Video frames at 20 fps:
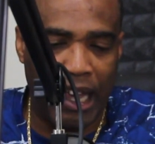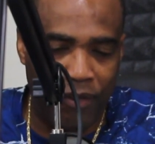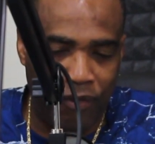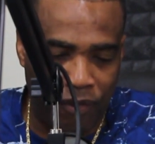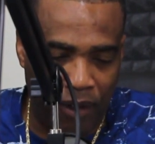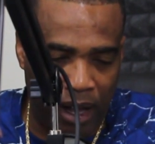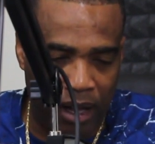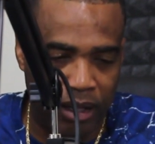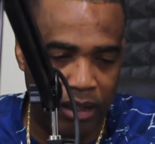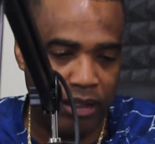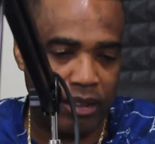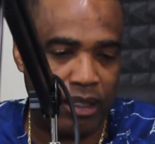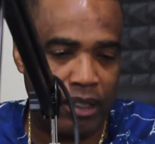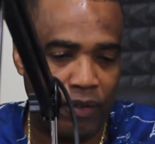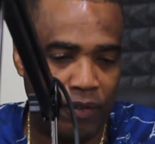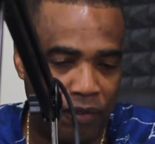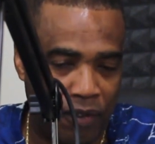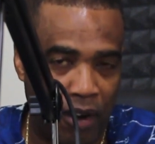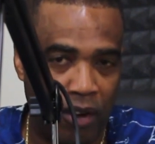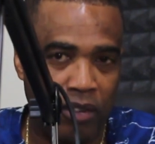I felt
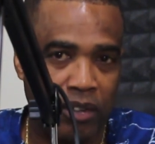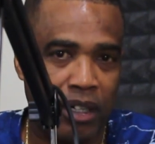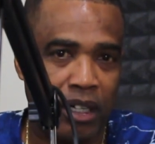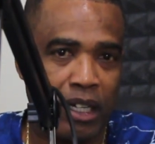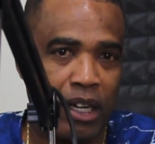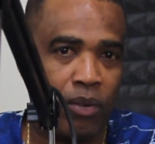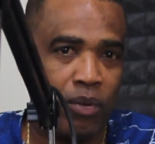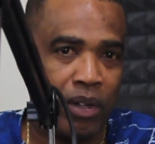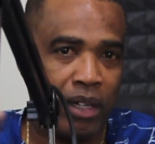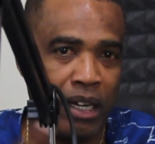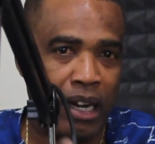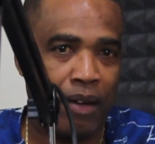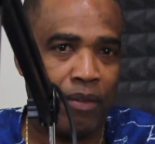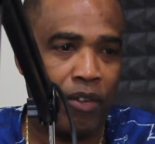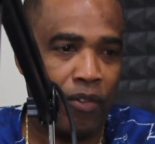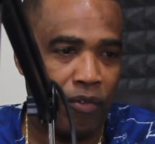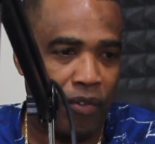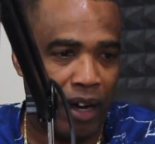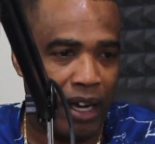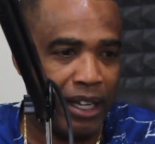found that they would
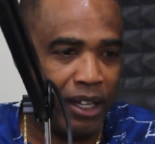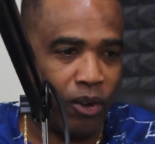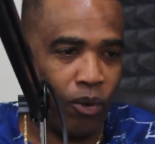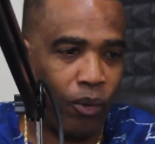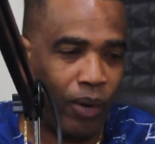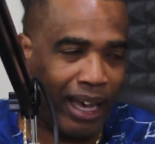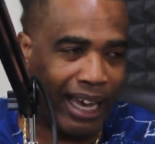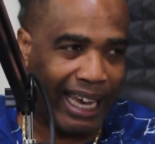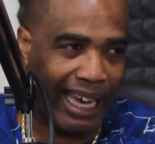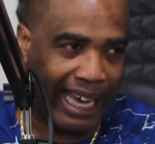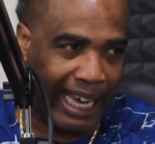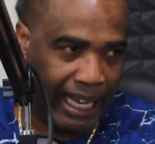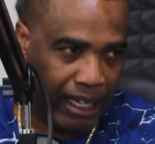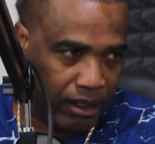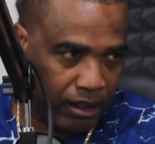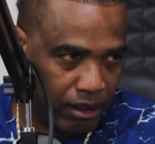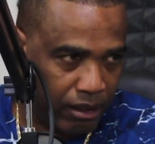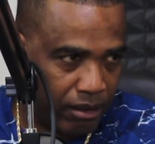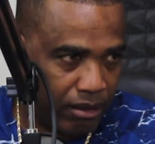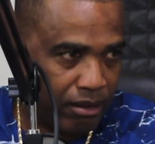never find a way
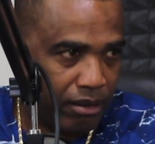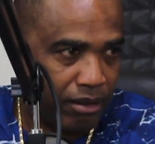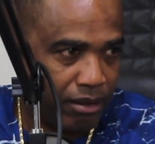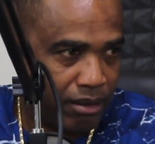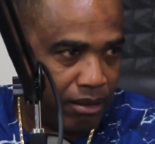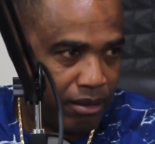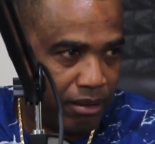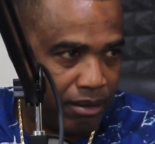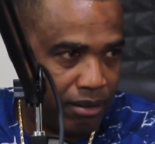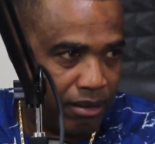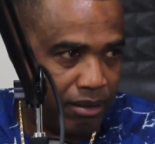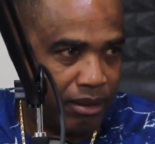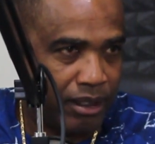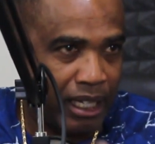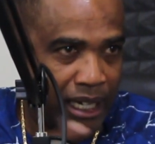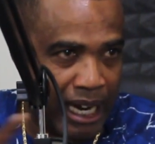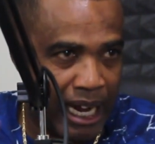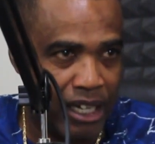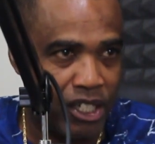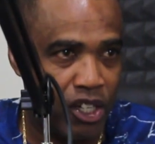in
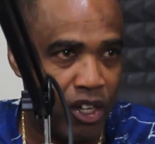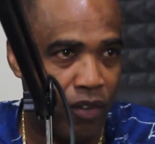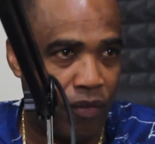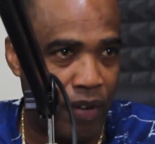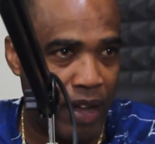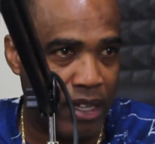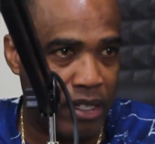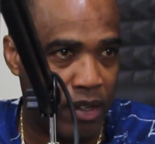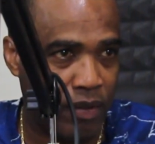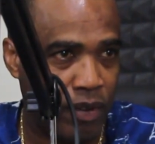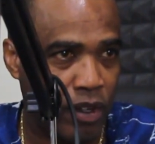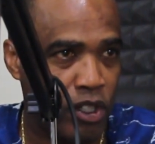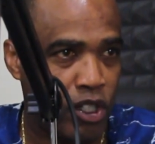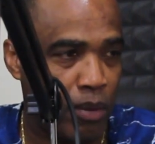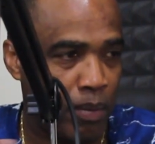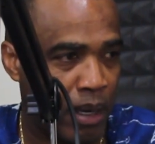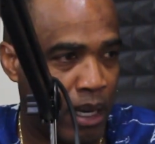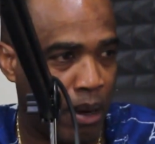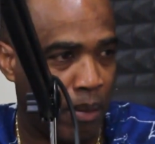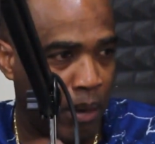the National Festival
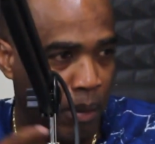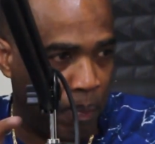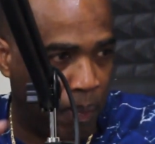to become